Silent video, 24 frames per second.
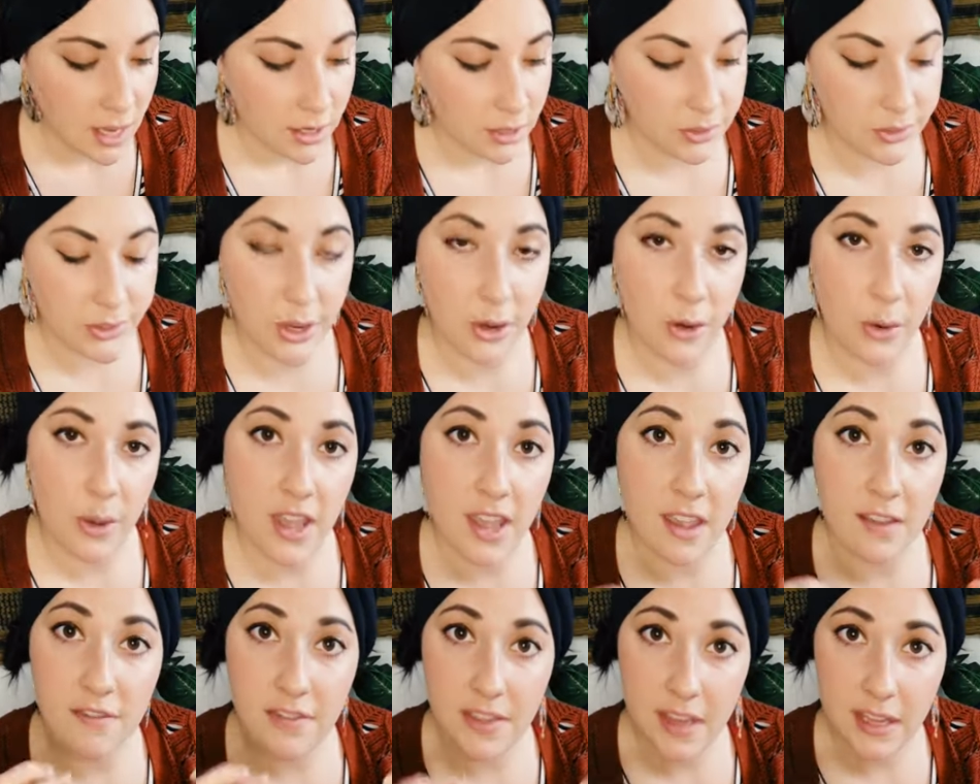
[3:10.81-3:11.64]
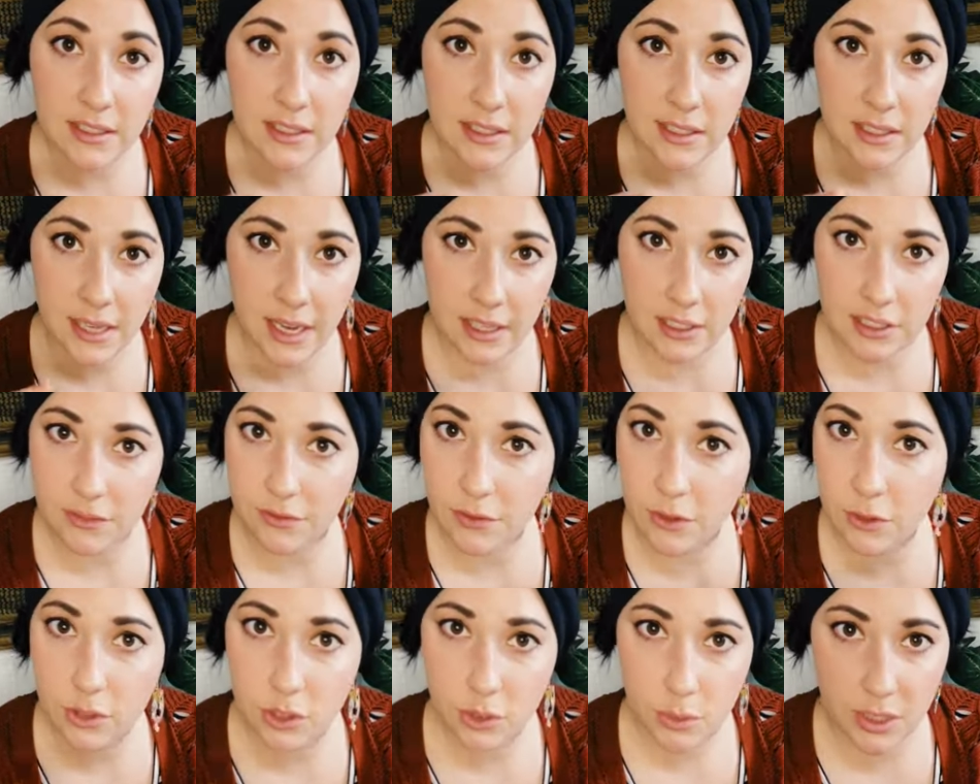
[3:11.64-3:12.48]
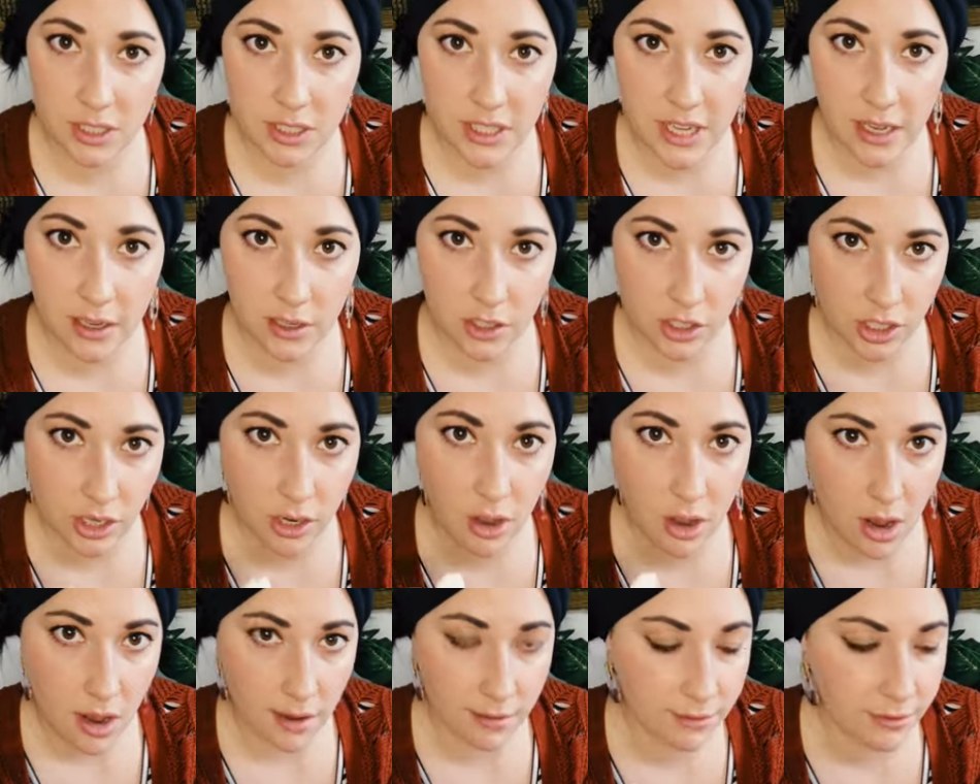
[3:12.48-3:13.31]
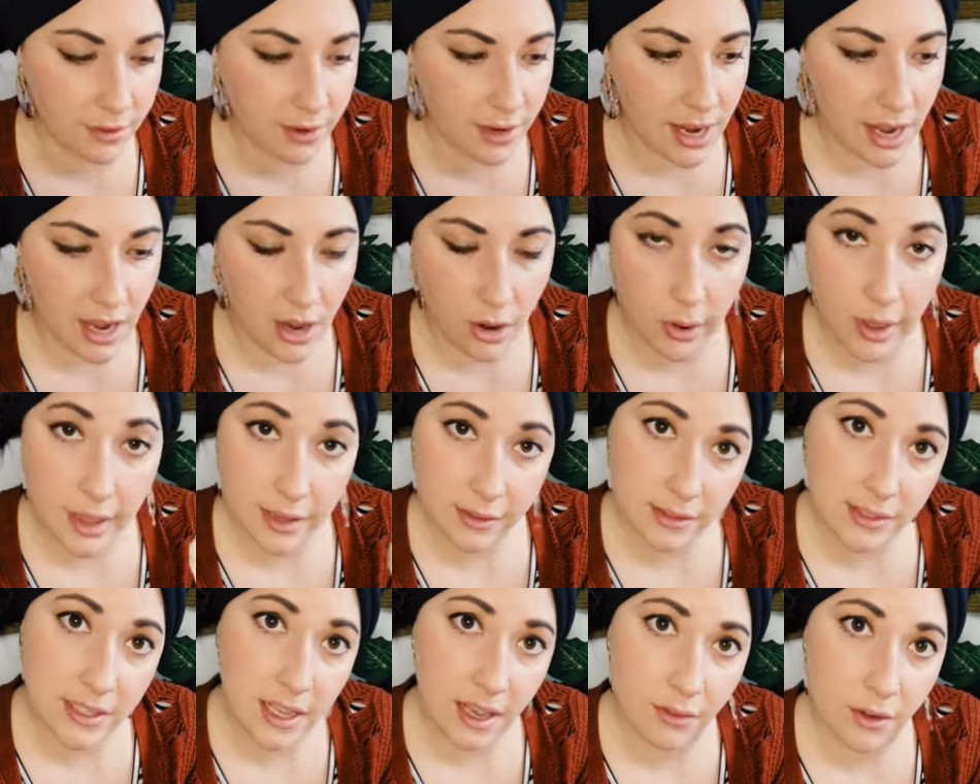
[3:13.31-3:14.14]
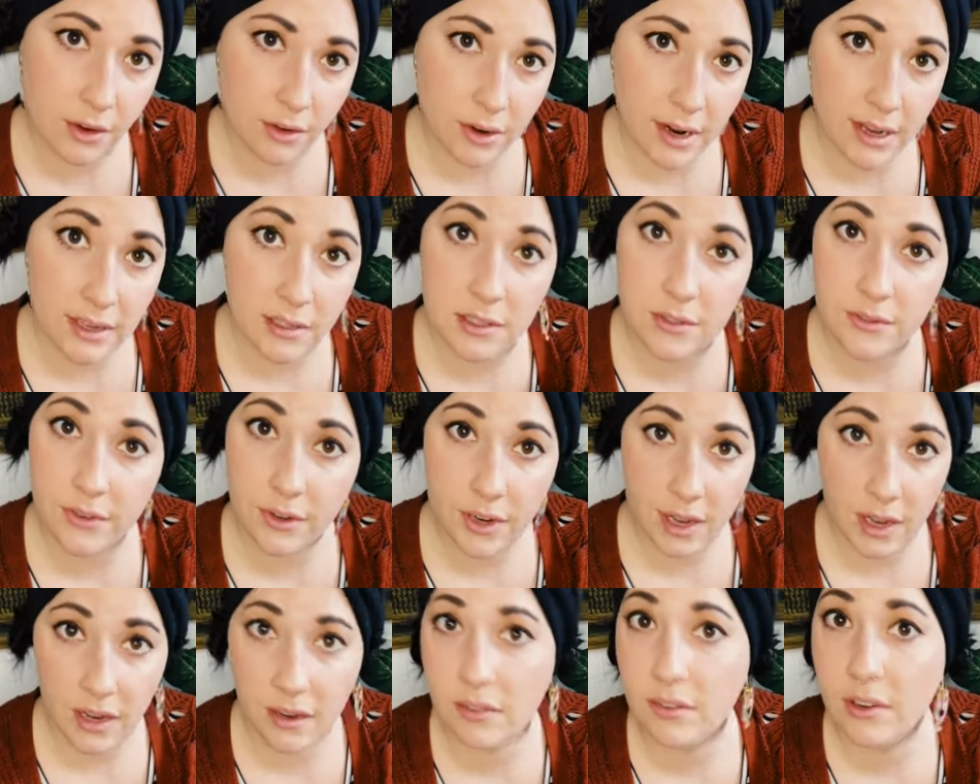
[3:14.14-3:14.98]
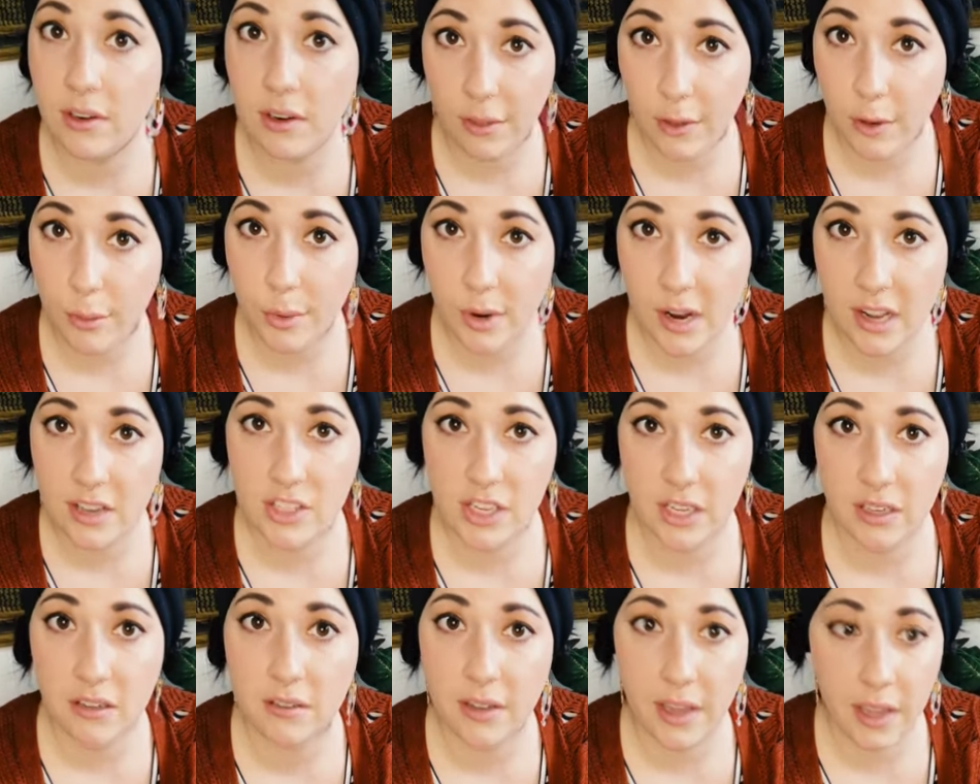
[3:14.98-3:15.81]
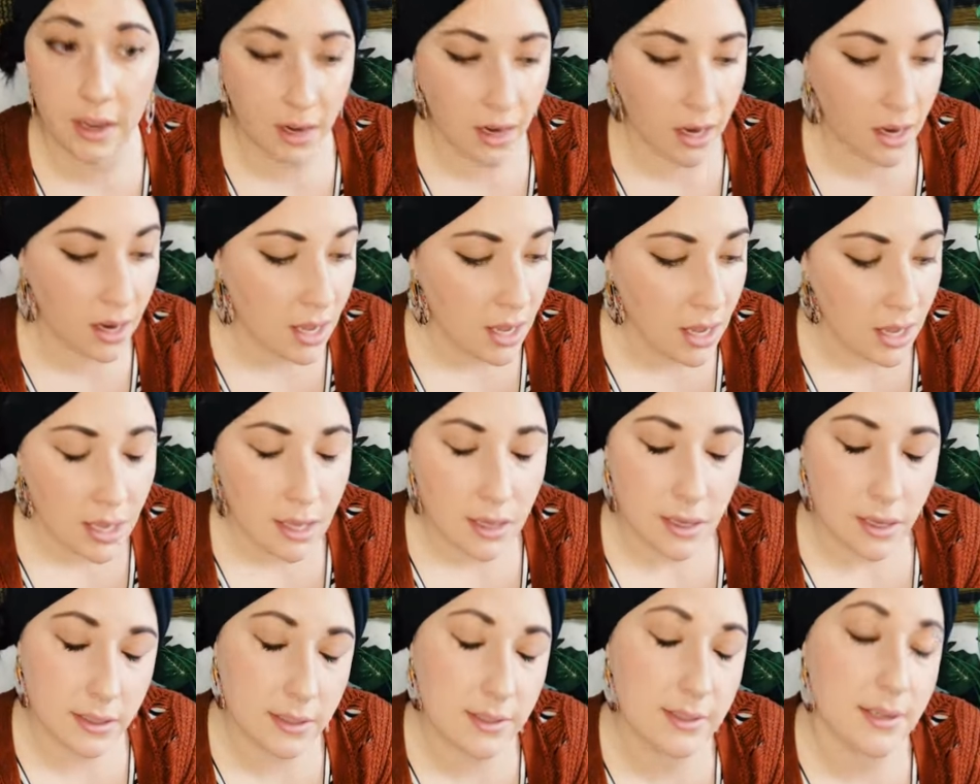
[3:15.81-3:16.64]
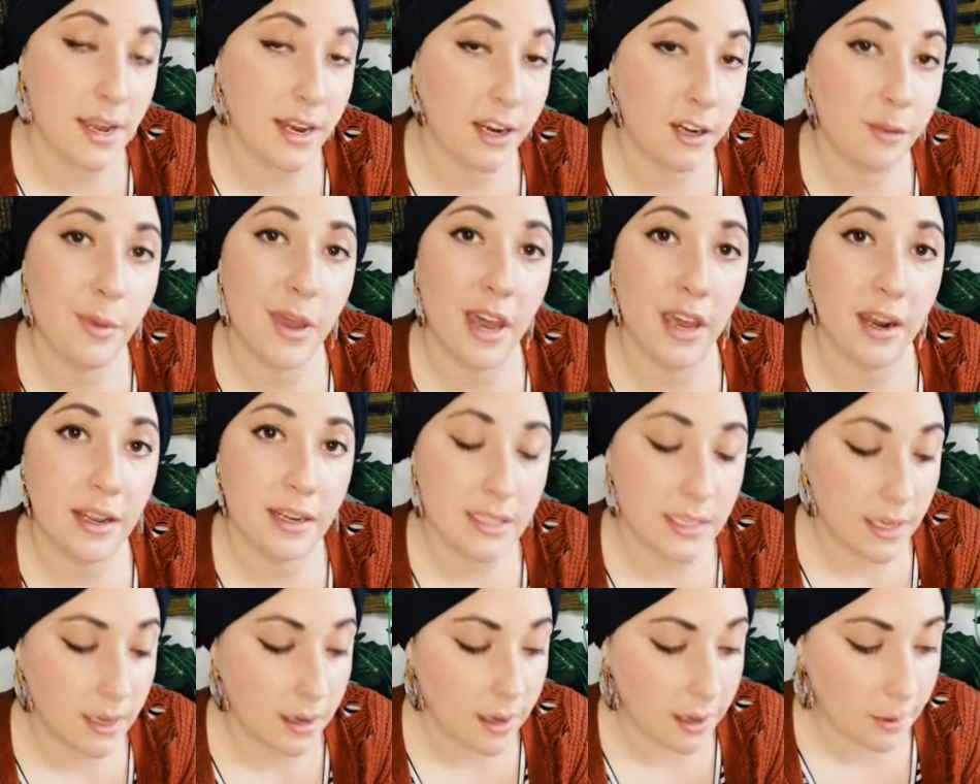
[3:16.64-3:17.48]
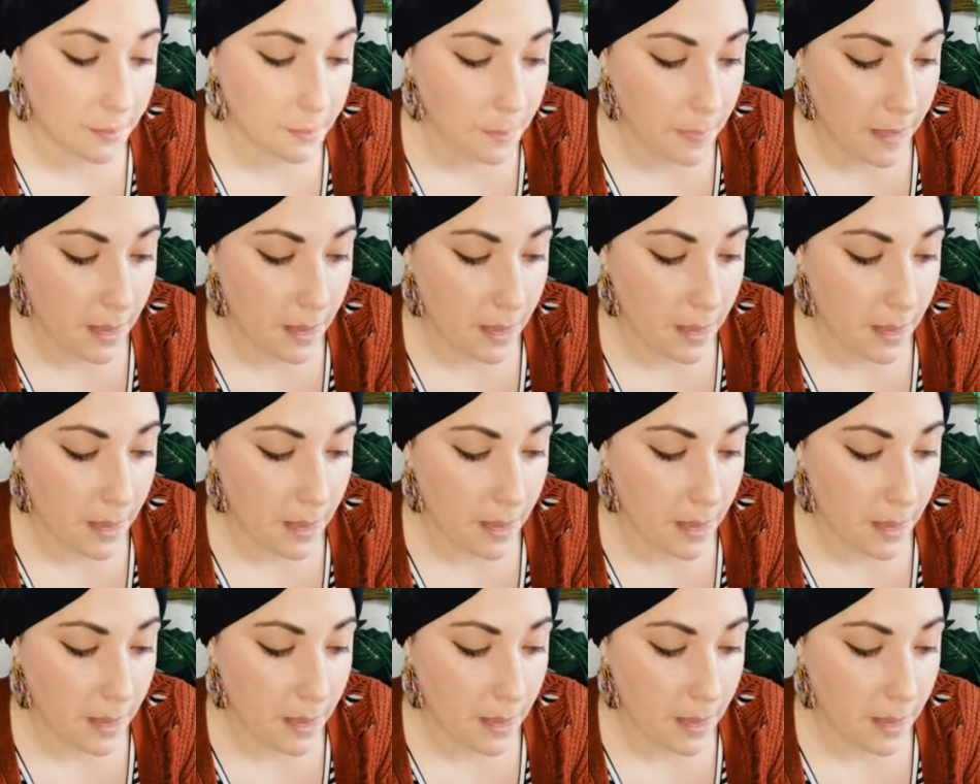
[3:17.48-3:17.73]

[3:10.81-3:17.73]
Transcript: So if that's the case, if you just want want to take a chunk off for now and save your rest for kind of another project later, it's not a bad idea.